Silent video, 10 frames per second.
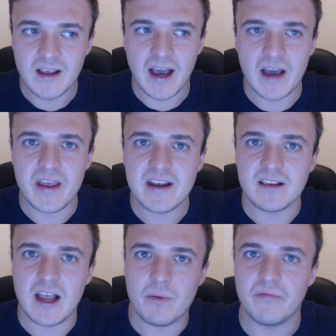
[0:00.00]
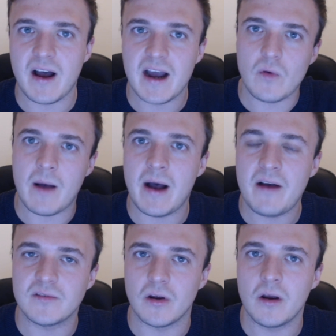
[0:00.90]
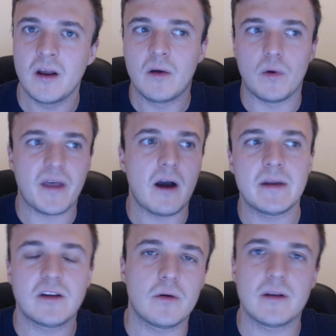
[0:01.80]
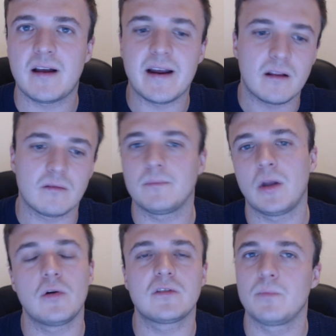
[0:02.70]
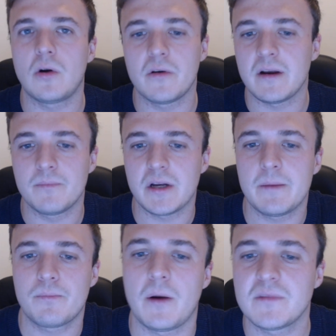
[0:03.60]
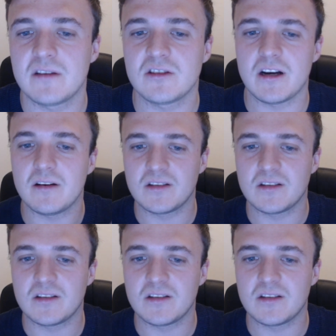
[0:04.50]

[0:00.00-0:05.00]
and they can like provide what I'm after without me doing like loads of boring bloody prompt engineering.